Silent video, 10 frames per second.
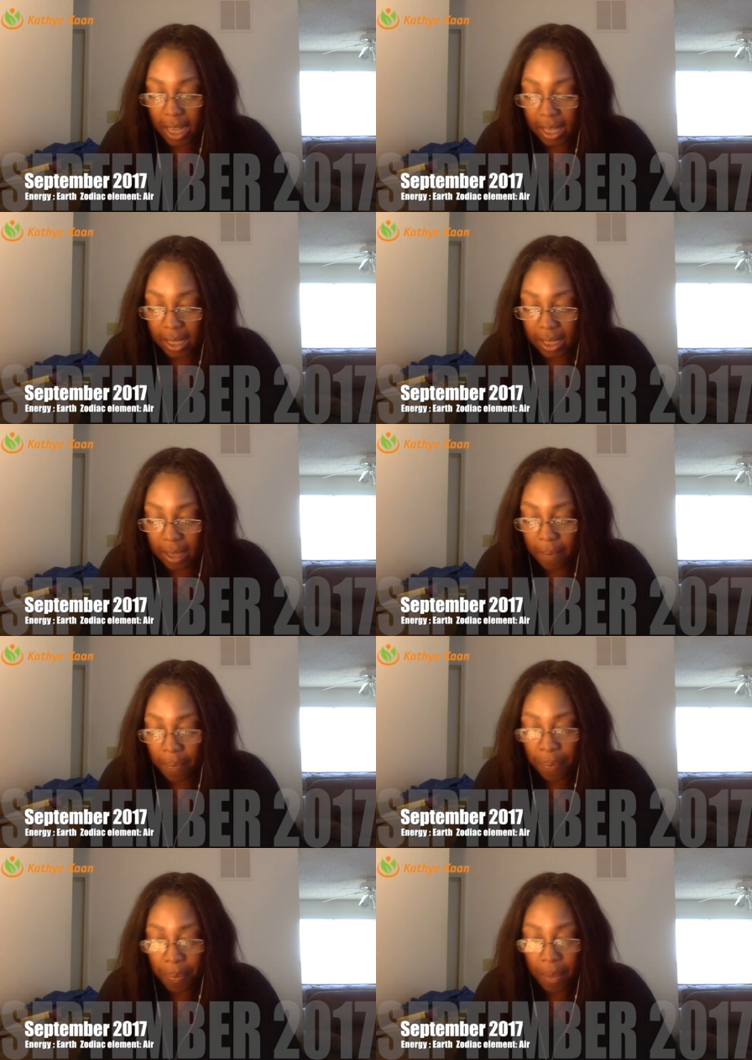is
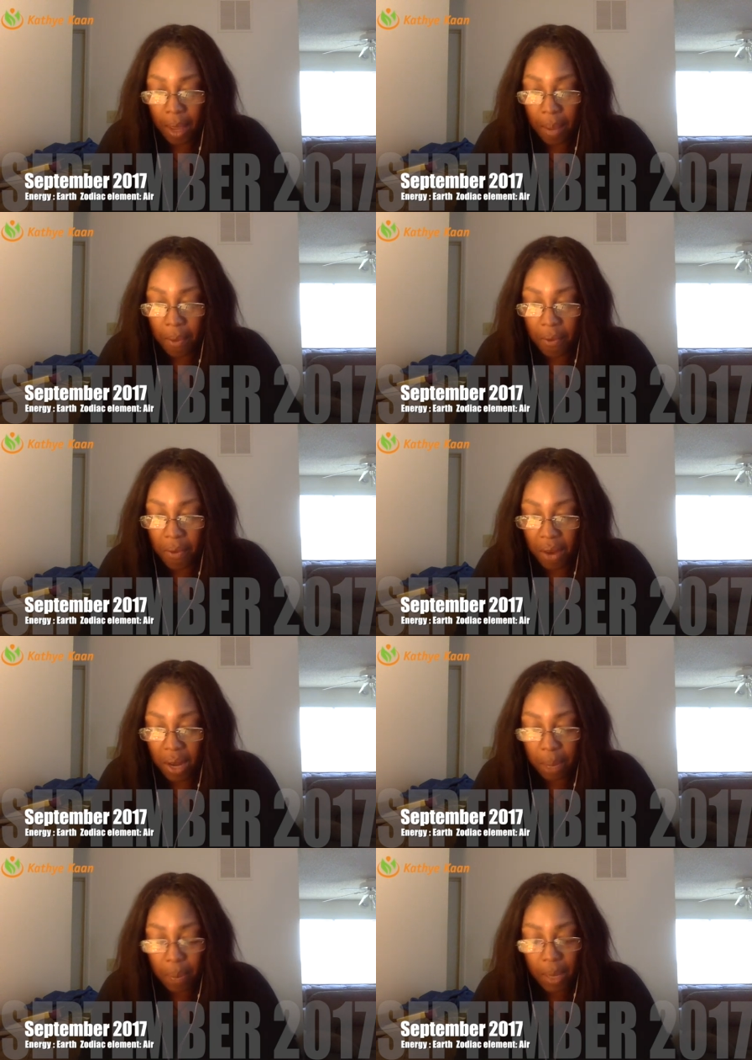
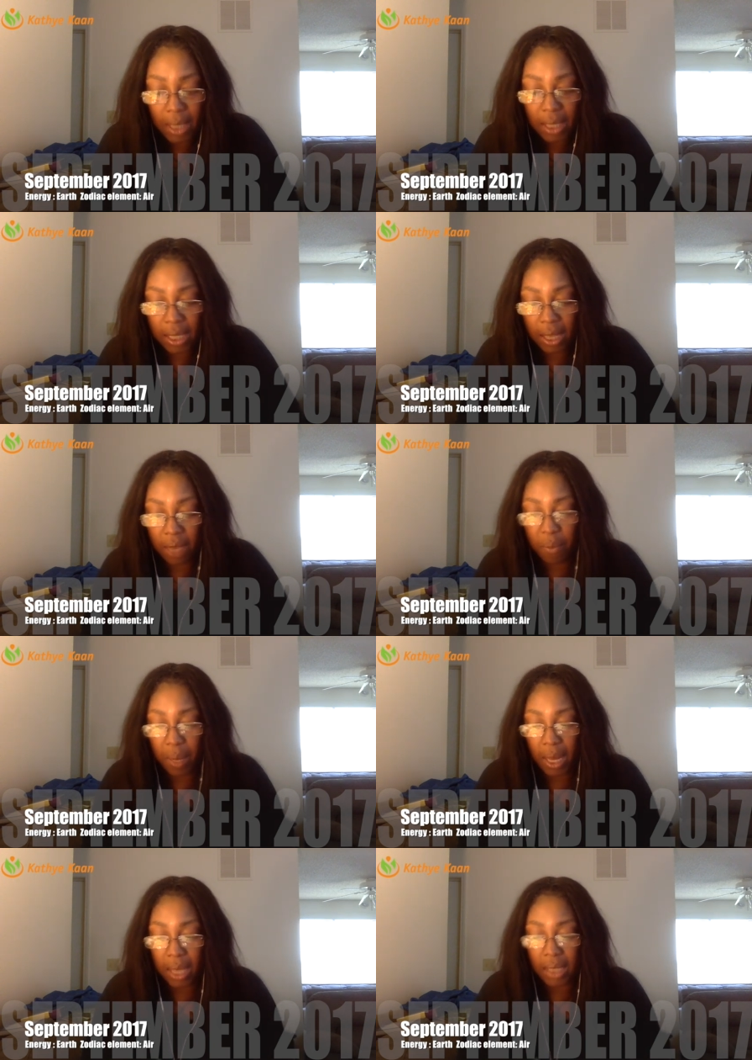very positive,
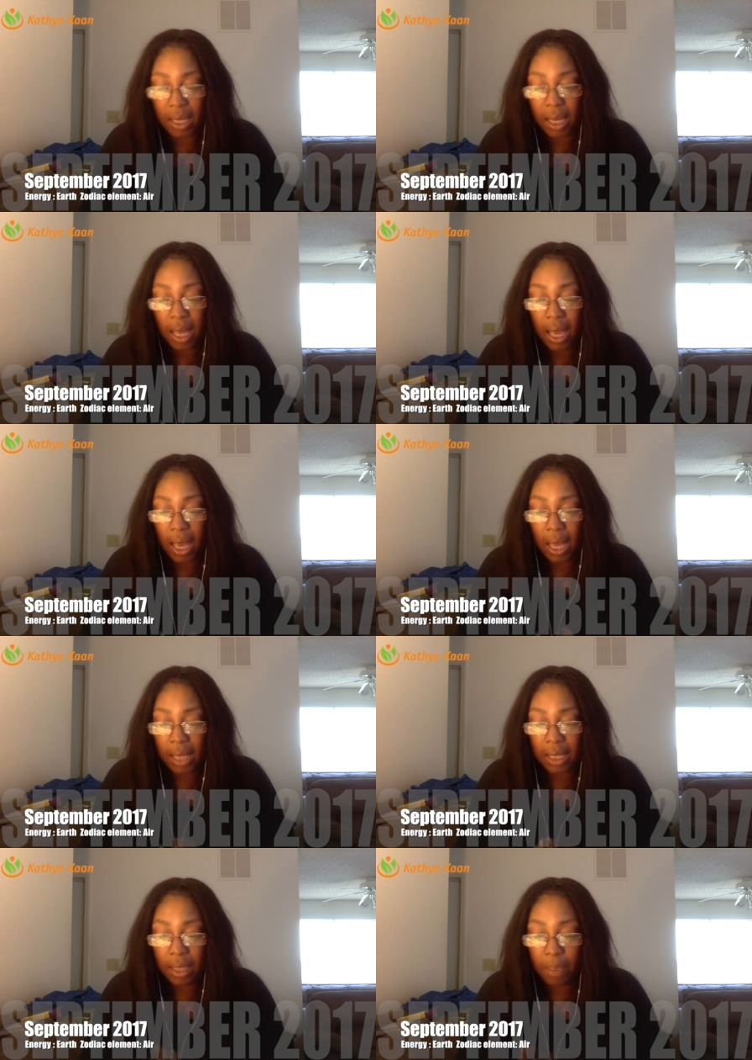because
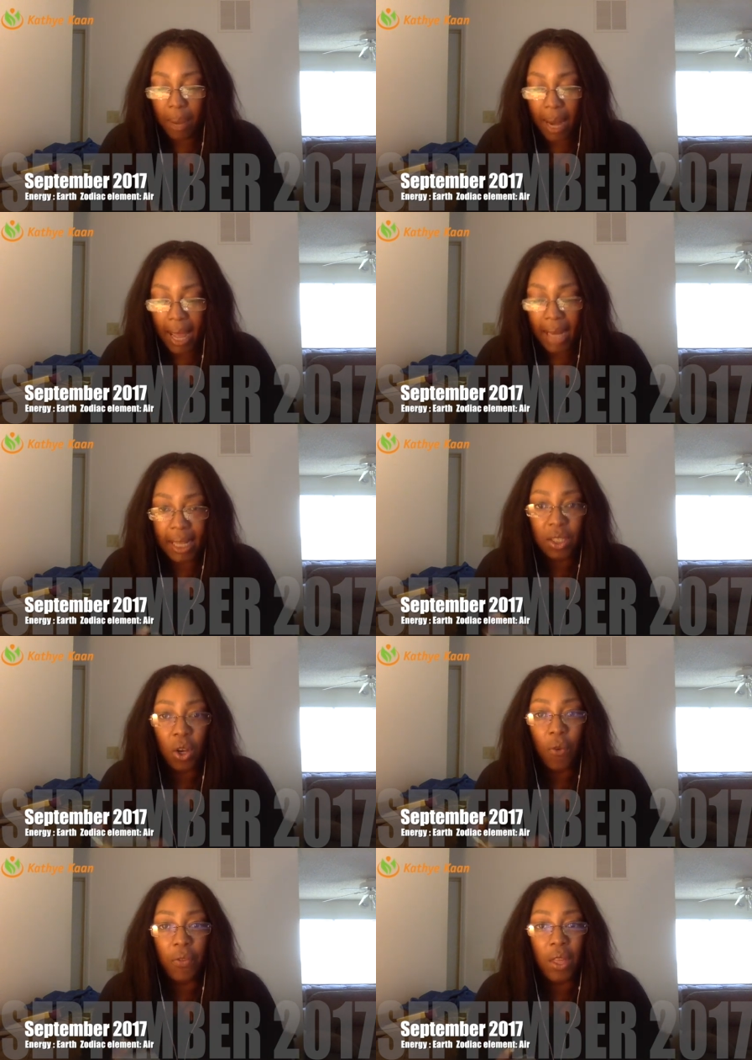it's the planet
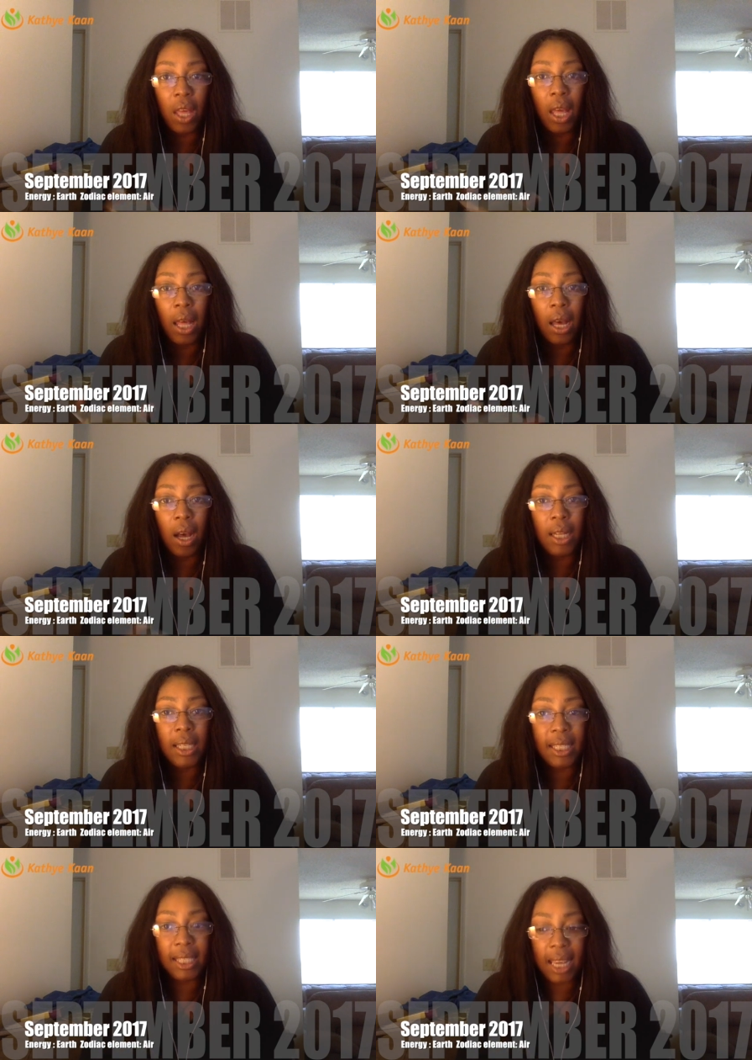of the
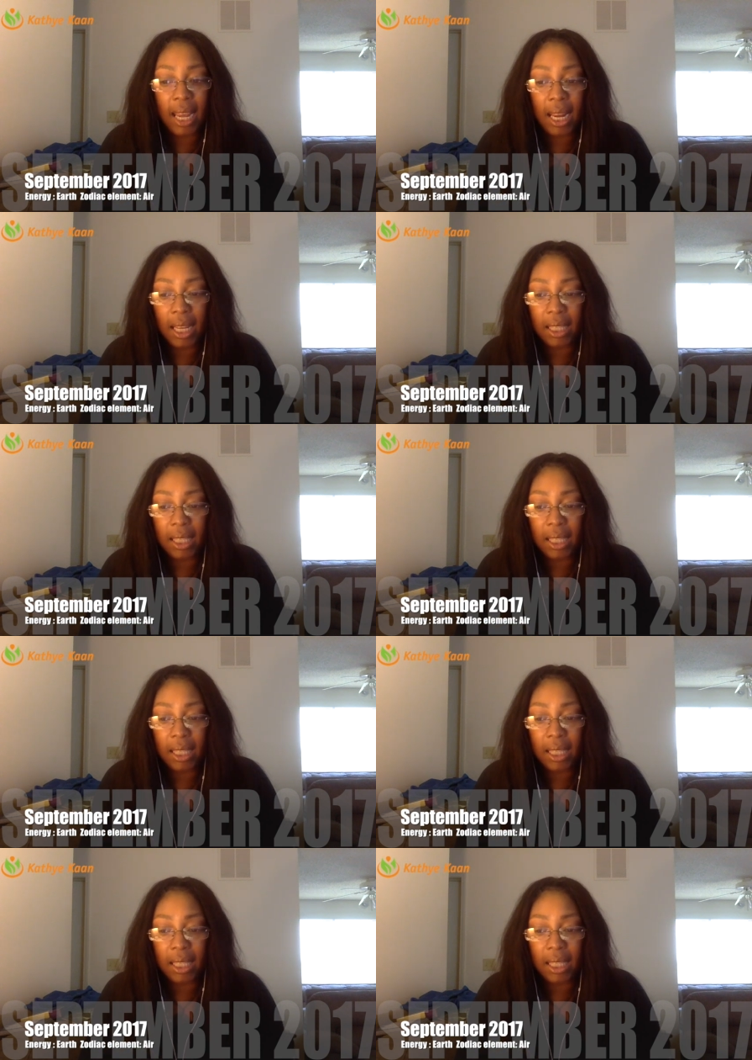unseen.